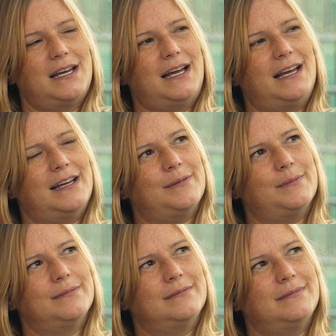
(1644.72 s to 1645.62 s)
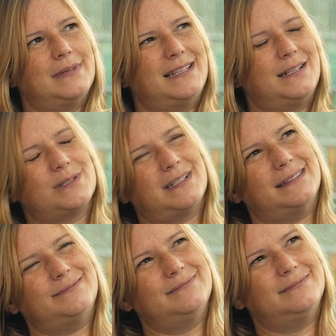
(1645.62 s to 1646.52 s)
And then I was
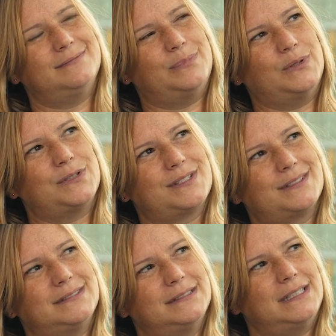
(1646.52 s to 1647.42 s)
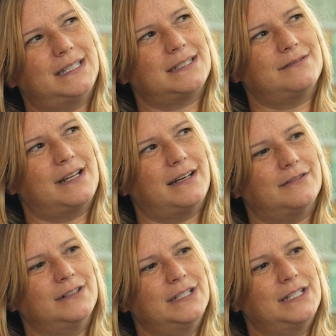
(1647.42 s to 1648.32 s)
like, but I don't know.
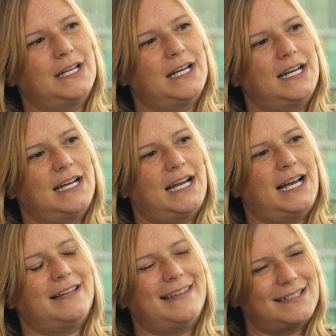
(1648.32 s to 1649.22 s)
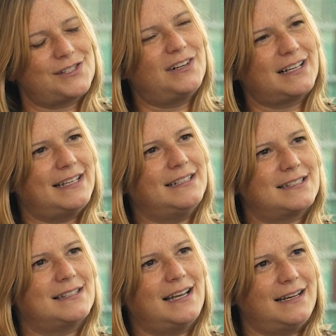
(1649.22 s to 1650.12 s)
And then I start getting
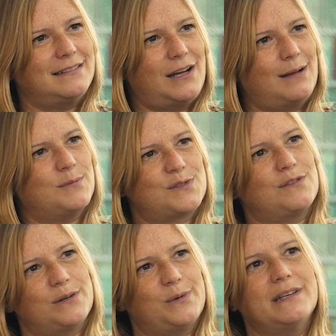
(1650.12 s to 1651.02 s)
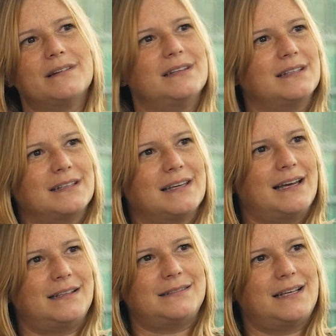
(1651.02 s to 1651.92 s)
into that hamster on a wheel thing
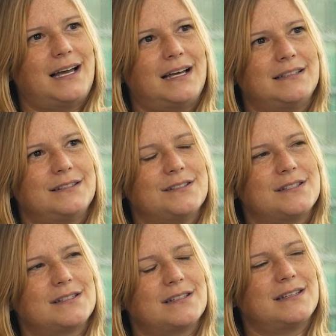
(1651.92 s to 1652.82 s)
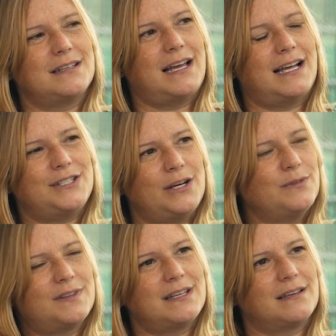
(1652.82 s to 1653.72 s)
again. And I
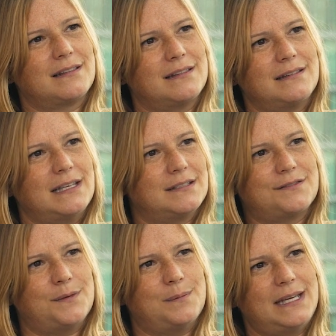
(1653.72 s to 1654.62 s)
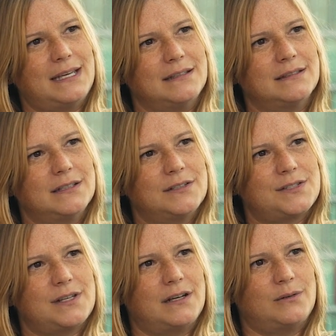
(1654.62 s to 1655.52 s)
don't think it's for me.
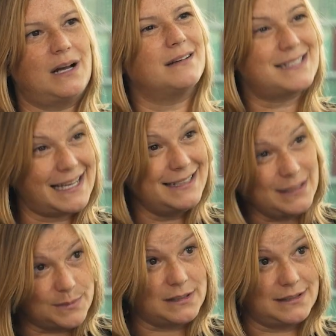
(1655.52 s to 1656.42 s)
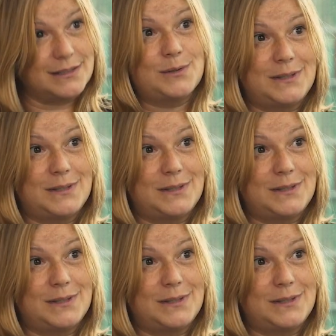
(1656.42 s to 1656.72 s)
So I'll take your £1 million.